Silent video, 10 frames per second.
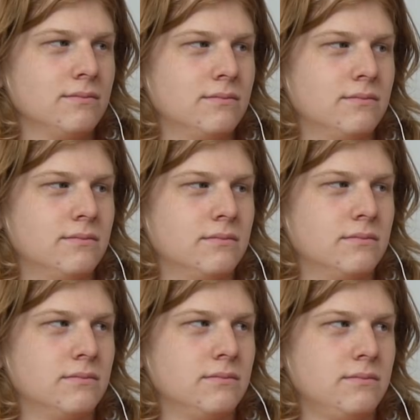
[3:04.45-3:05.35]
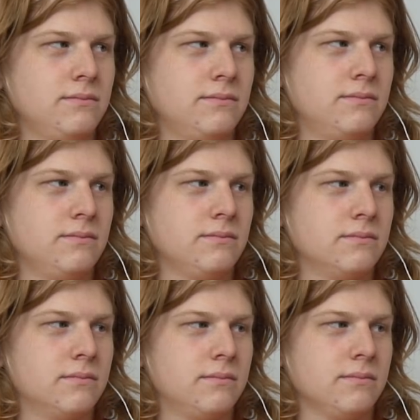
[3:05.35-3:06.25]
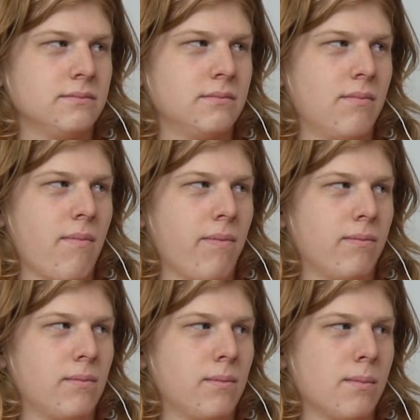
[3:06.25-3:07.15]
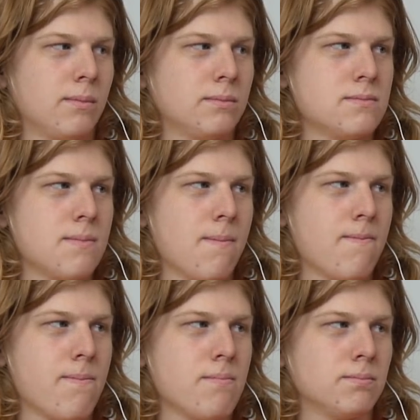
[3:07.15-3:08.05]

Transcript: (not speaking)